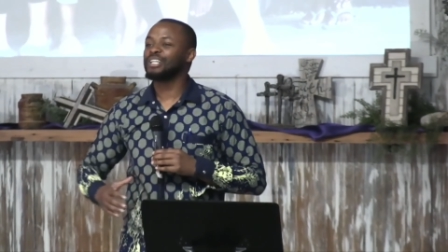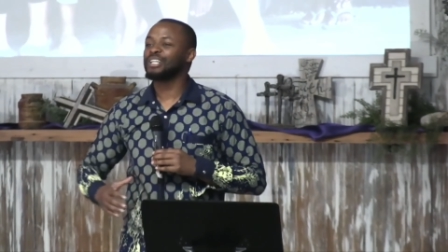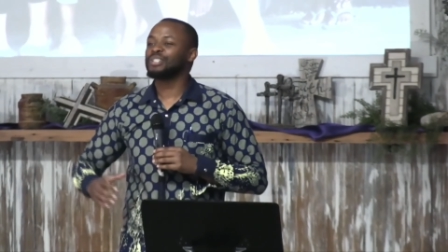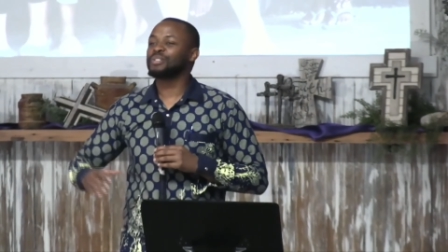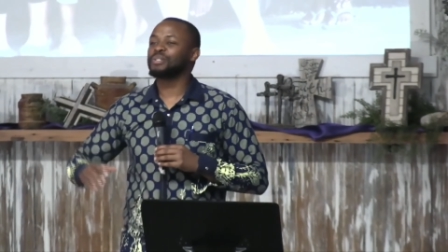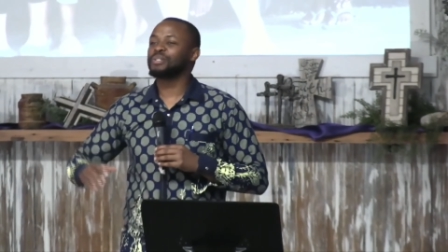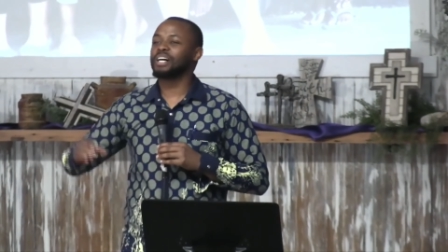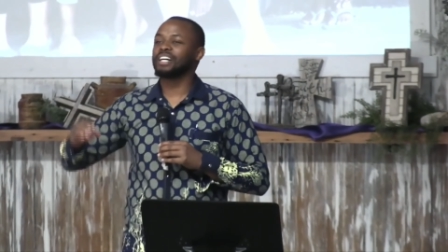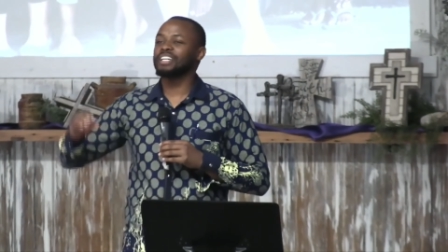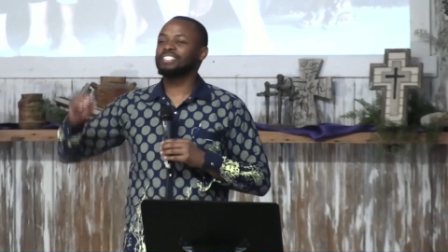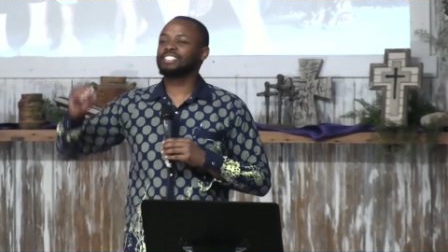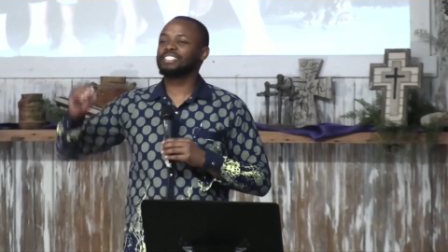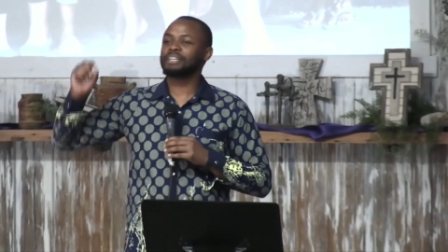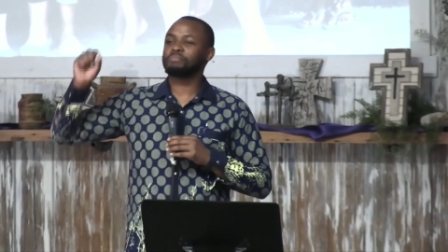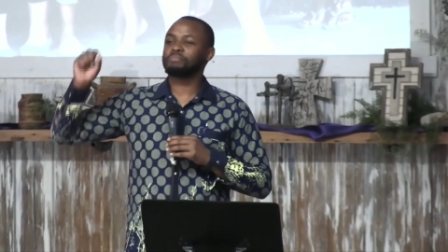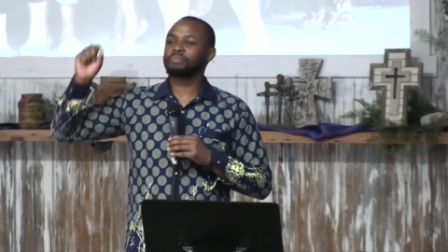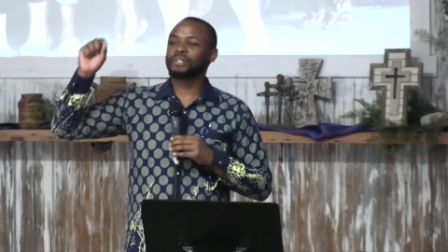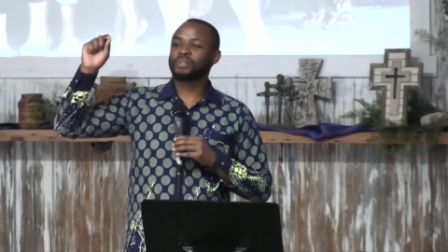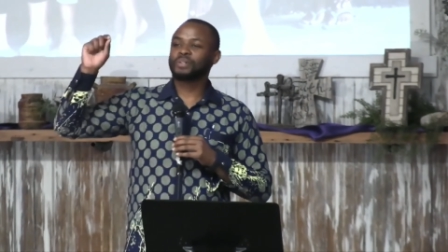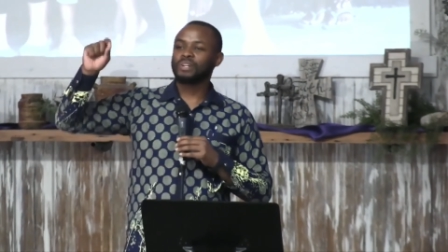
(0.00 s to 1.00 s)
to accept
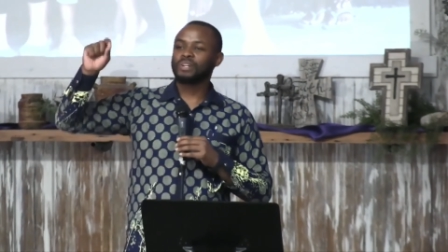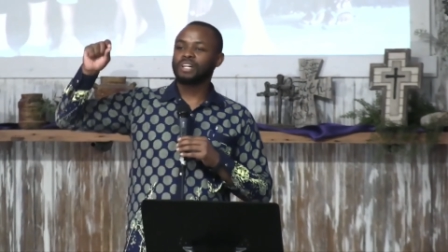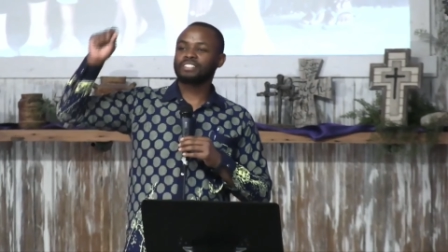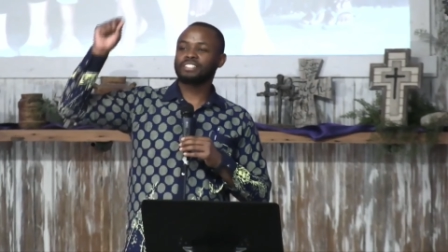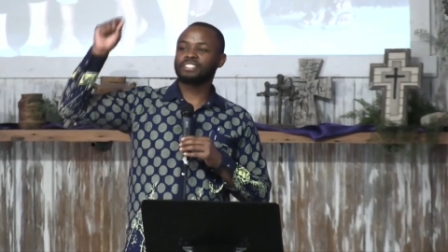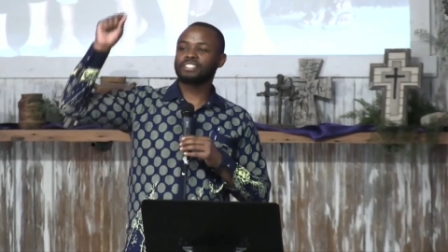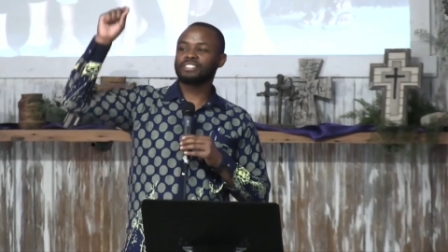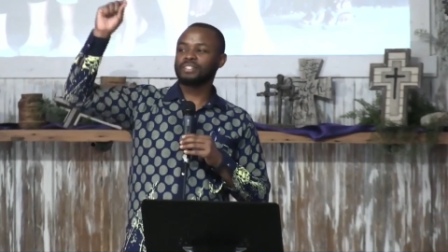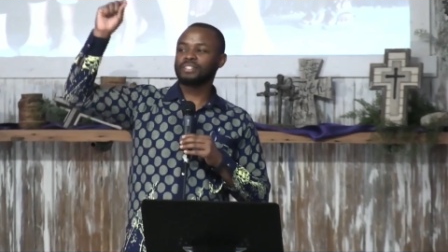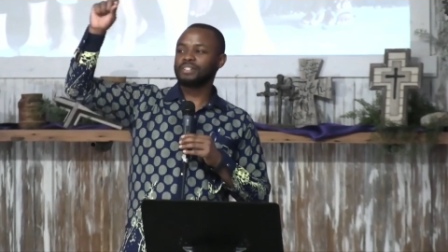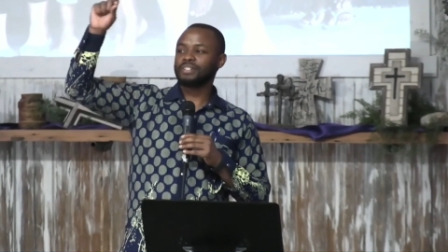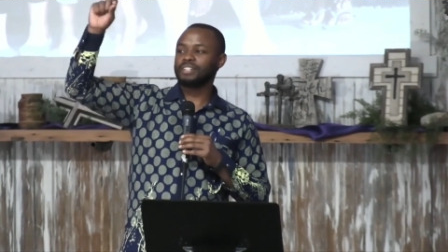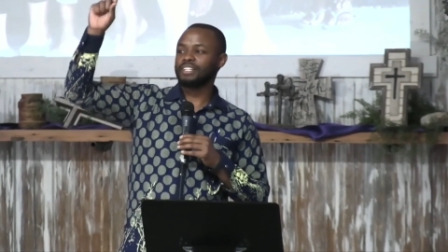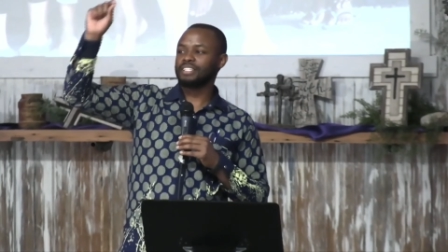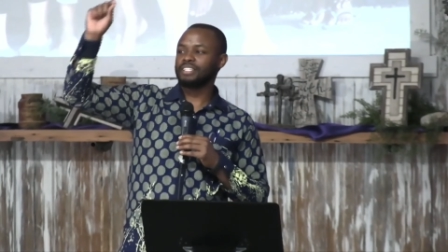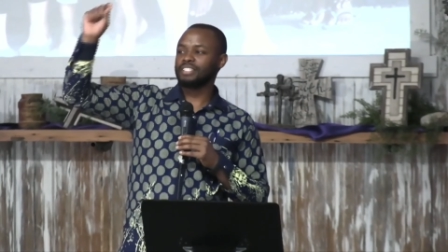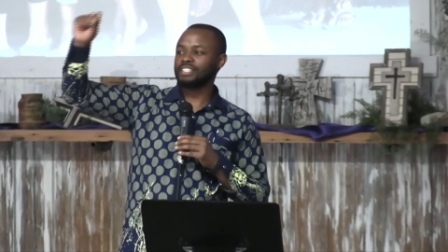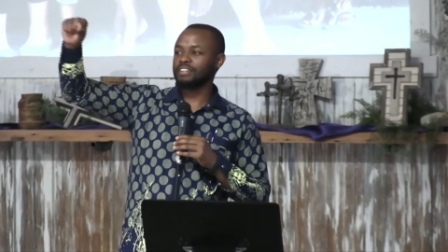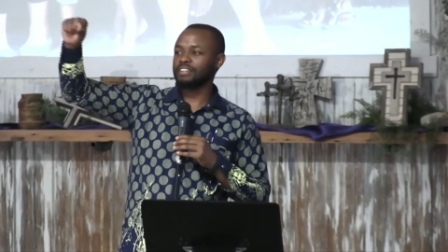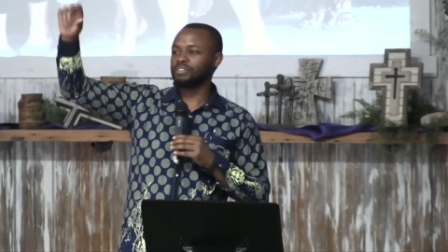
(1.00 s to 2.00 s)
the Christ as Lord and
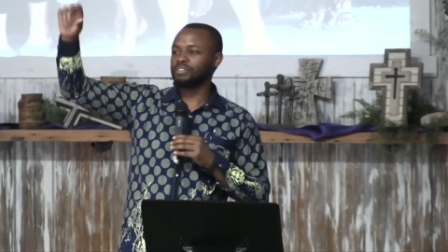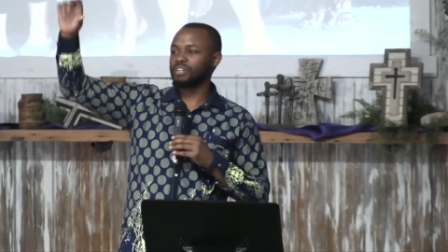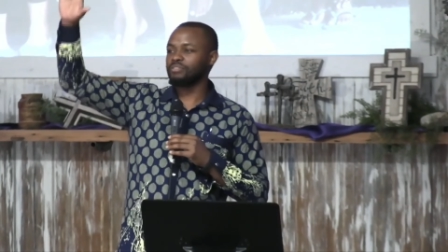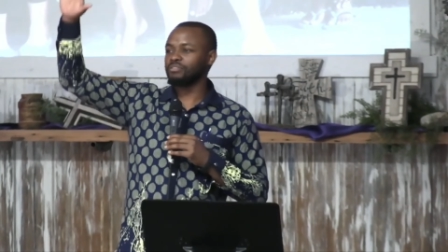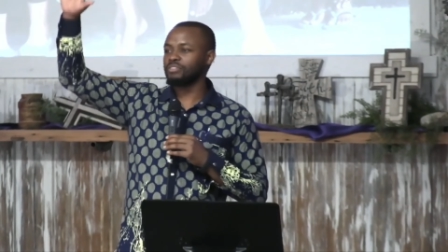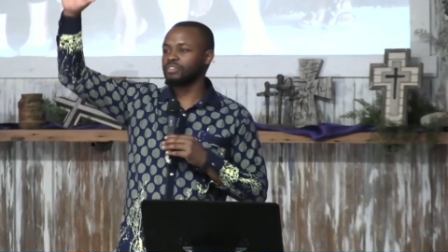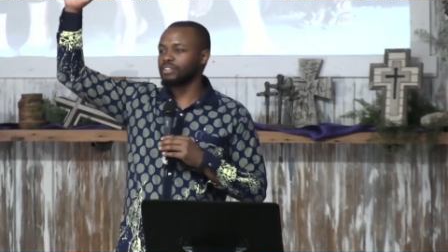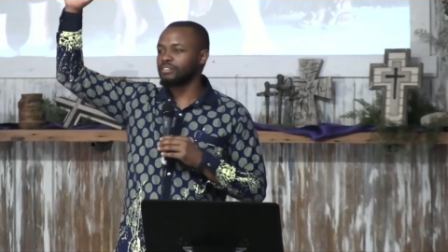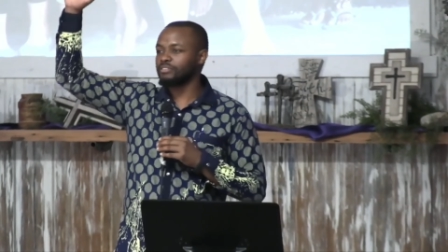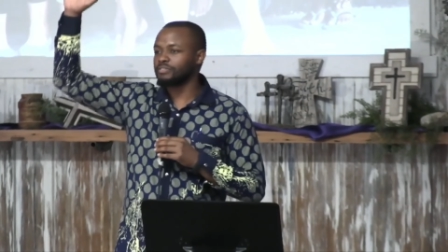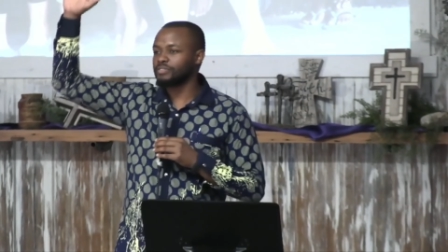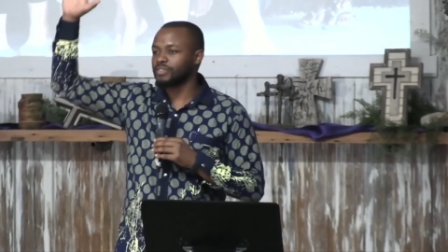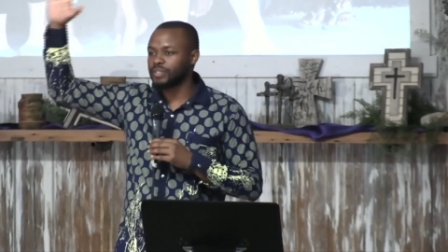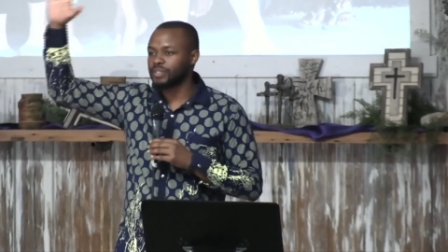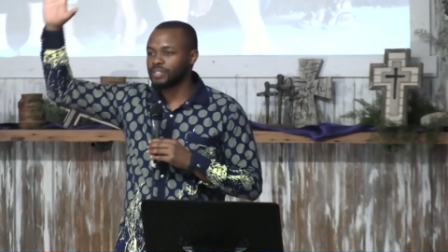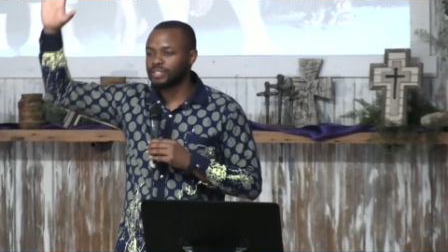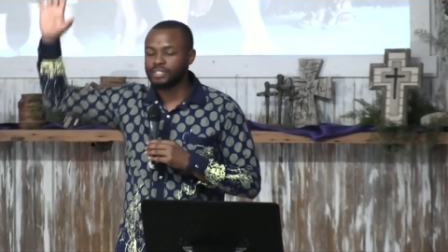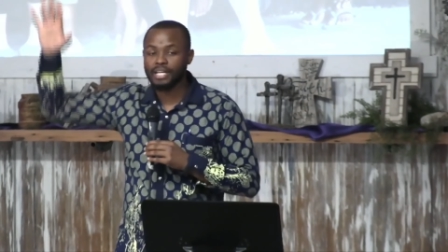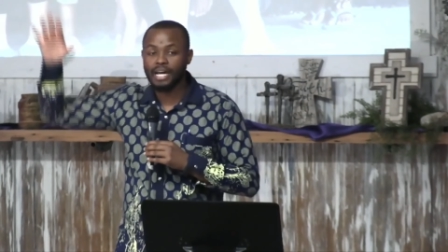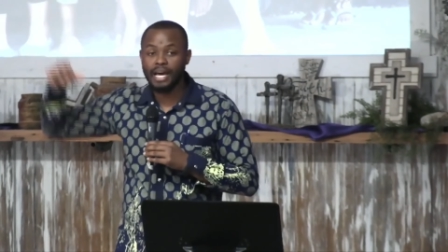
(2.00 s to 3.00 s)
Savior for the
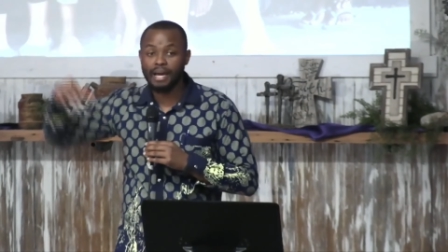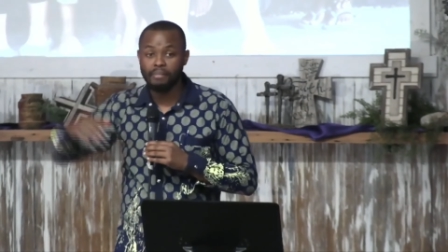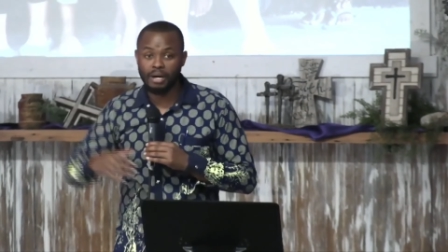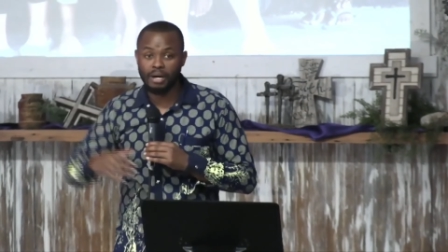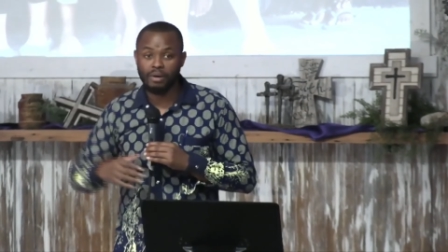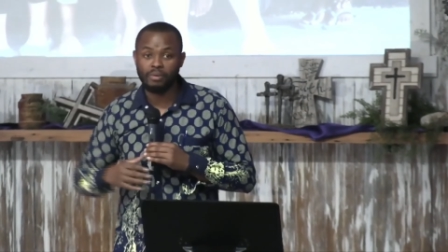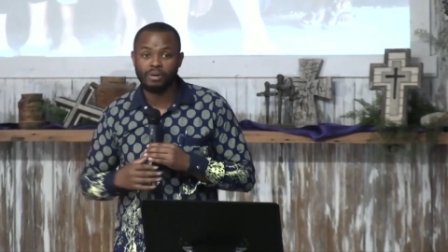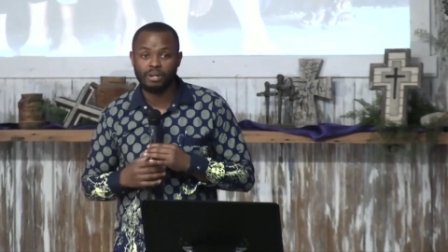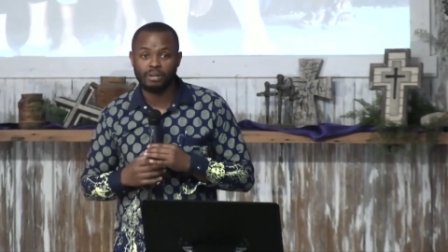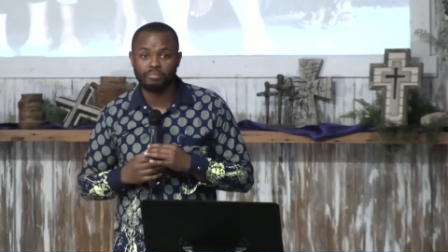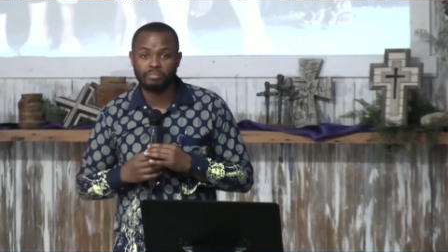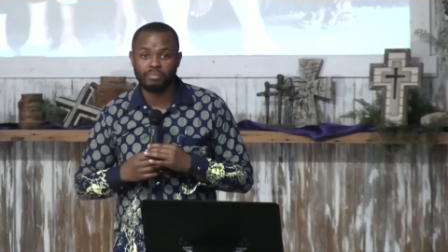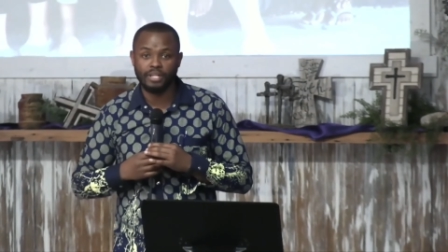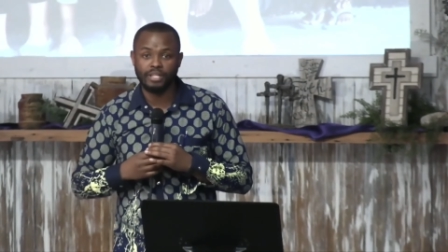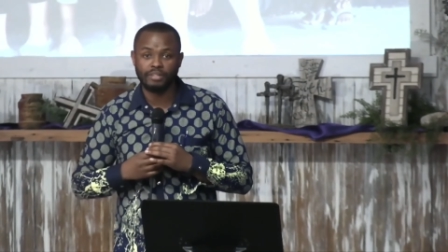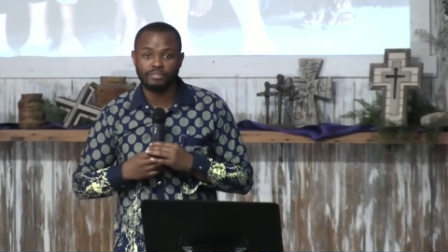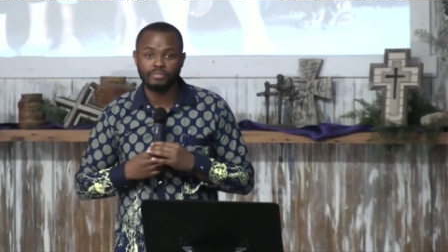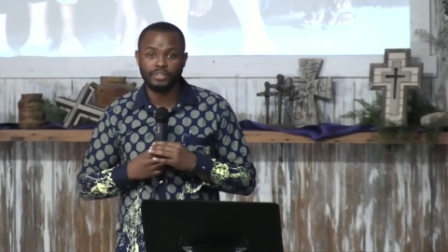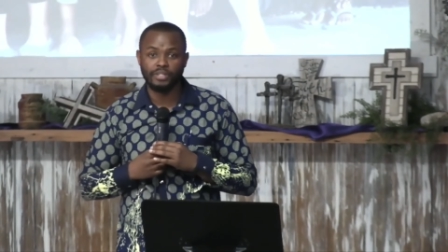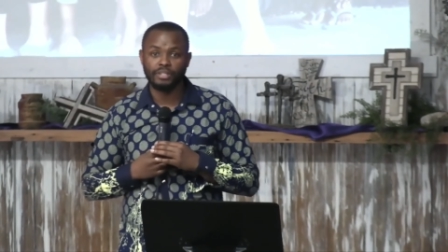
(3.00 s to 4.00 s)
first time. I want to pray
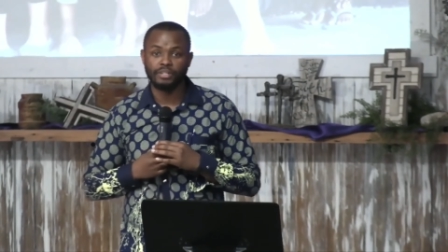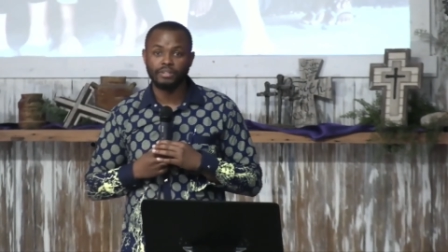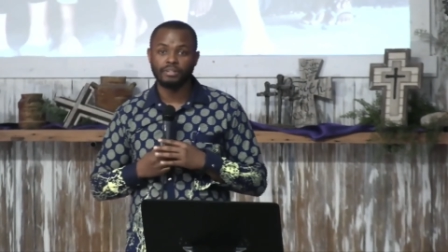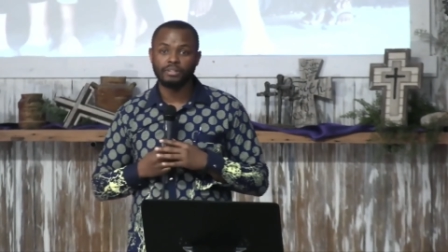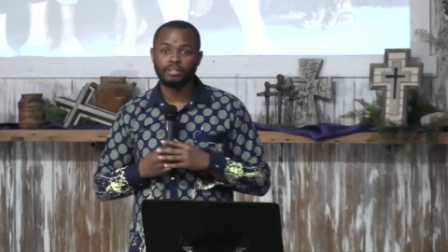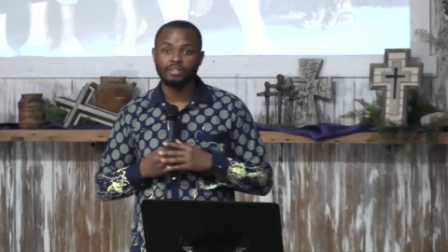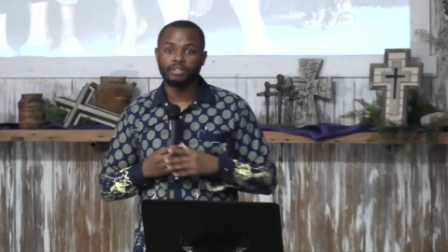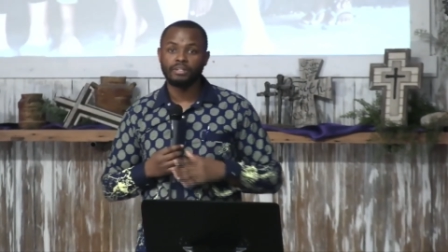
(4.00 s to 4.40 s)
for you.